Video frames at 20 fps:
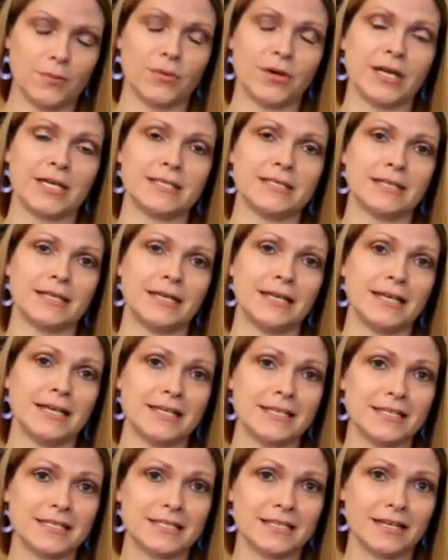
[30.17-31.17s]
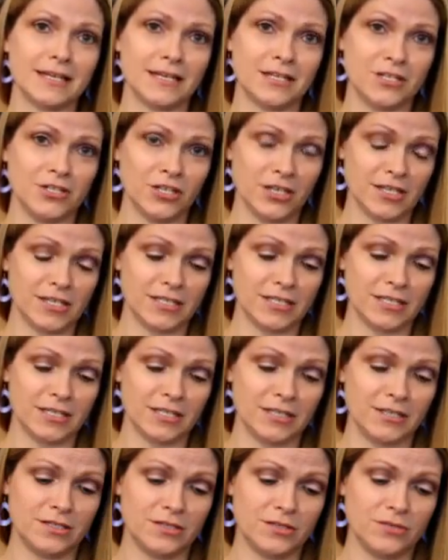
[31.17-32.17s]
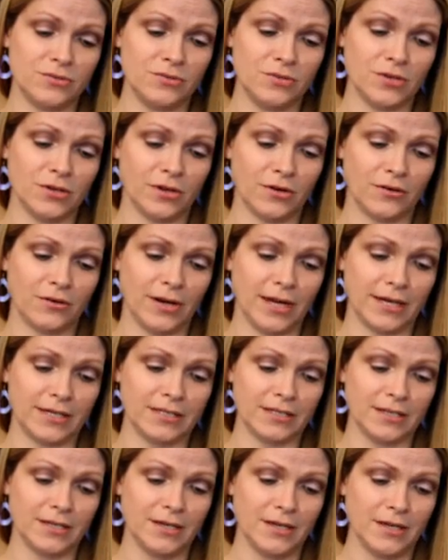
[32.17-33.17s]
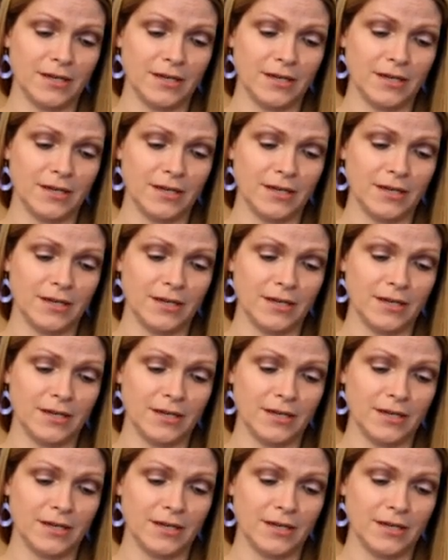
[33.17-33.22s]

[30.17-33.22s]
bracelet is adjusted to the correct